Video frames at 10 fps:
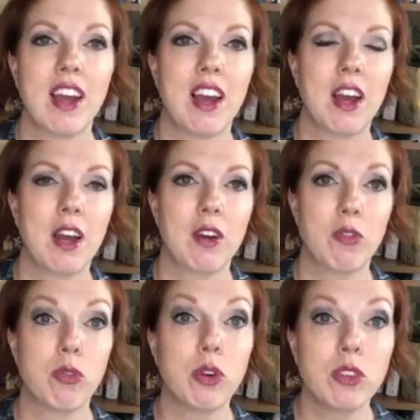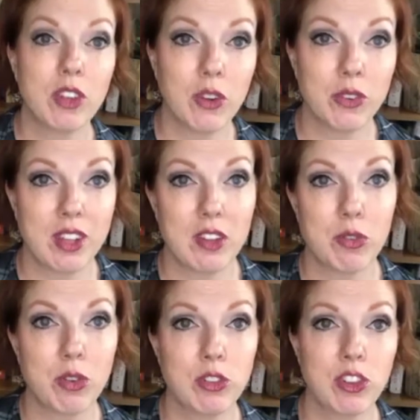fructose, that's
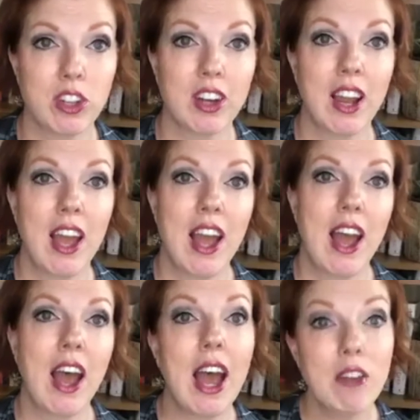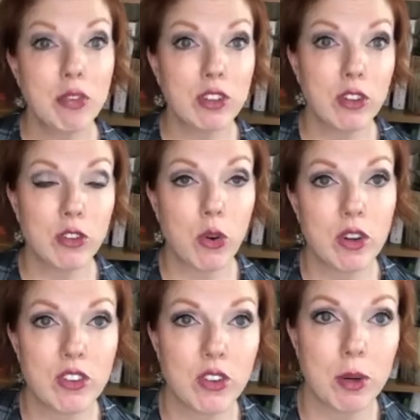fruit sugar, high fructose
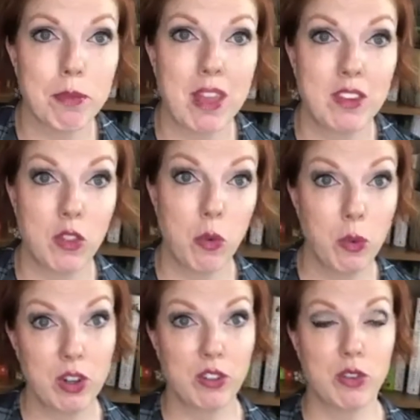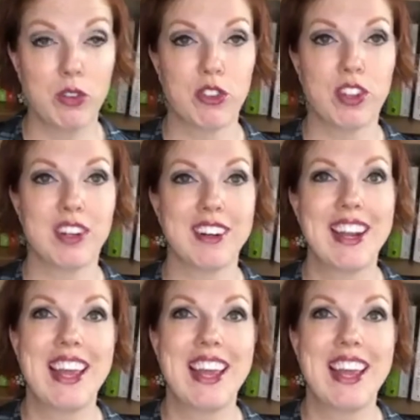corn syrup, that's the worst fruit sugar.